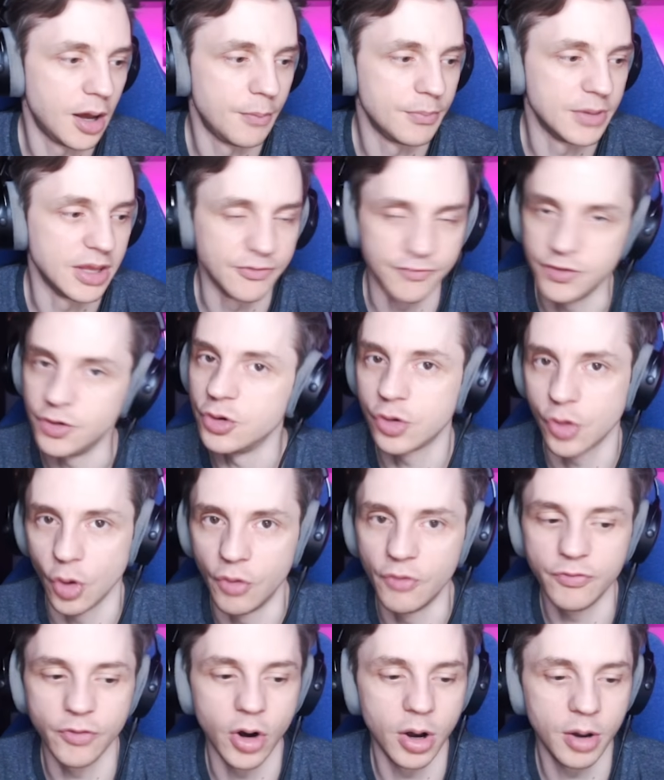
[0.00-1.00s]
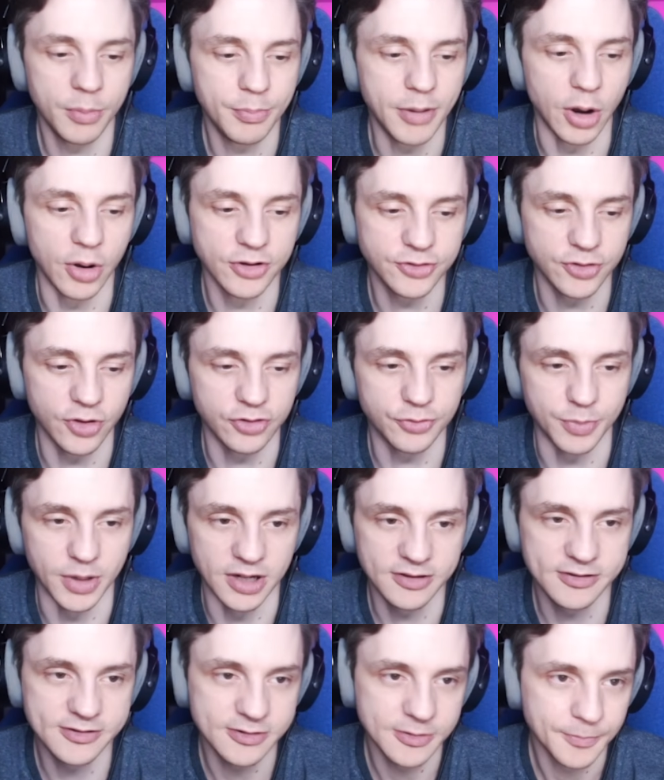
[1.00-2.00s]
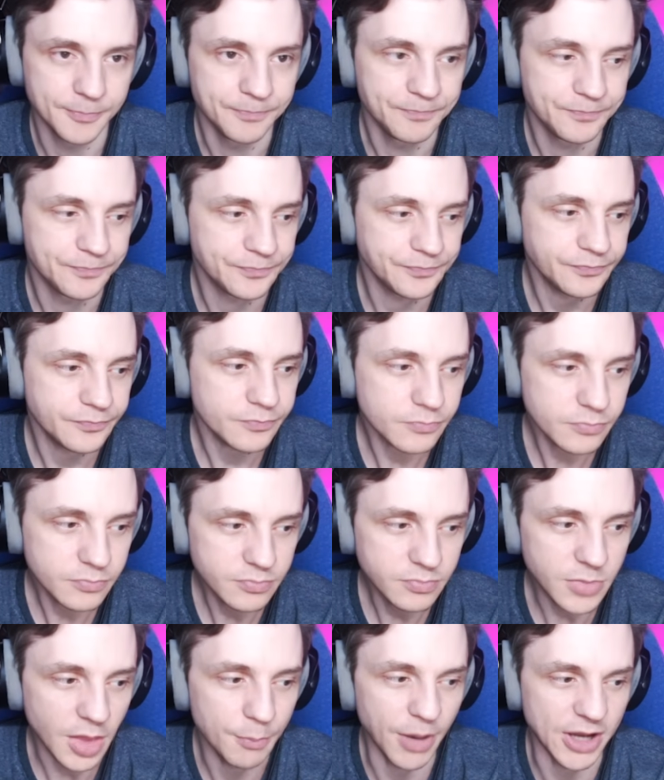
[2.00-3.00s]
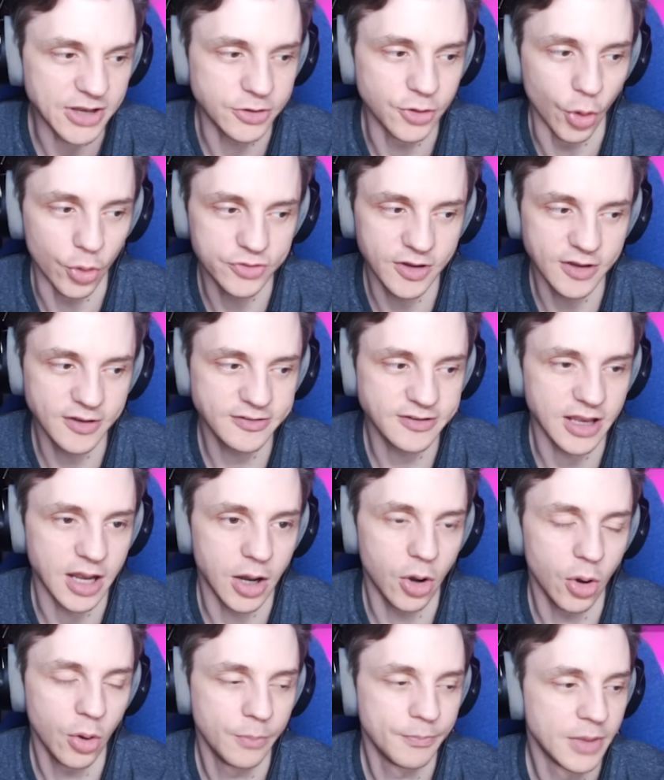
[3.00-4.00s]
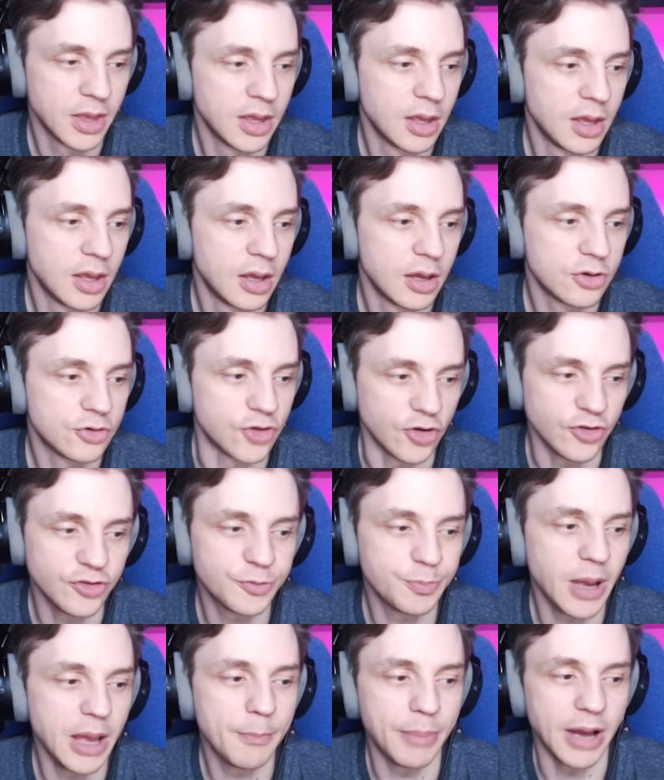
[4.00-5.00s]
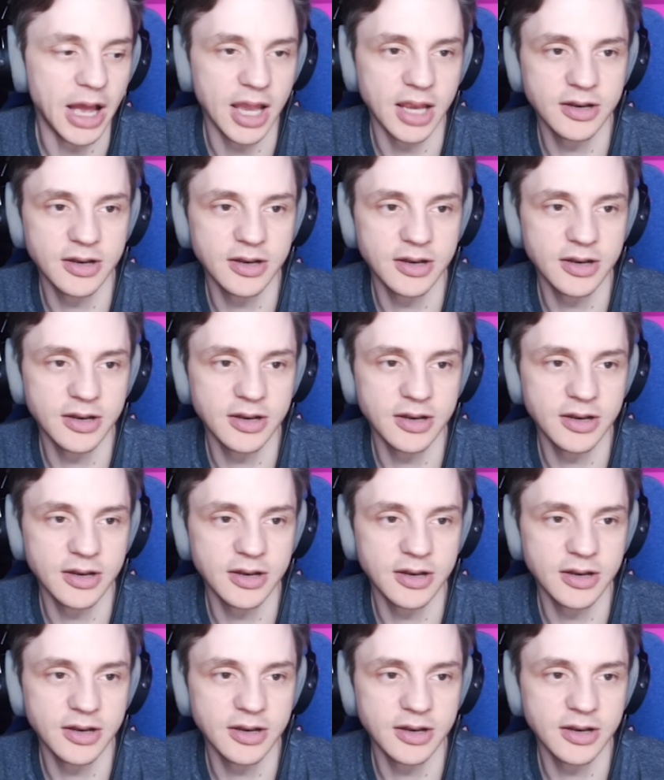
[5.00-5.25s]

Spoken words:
if you go for power surge builds. But notice how just by buying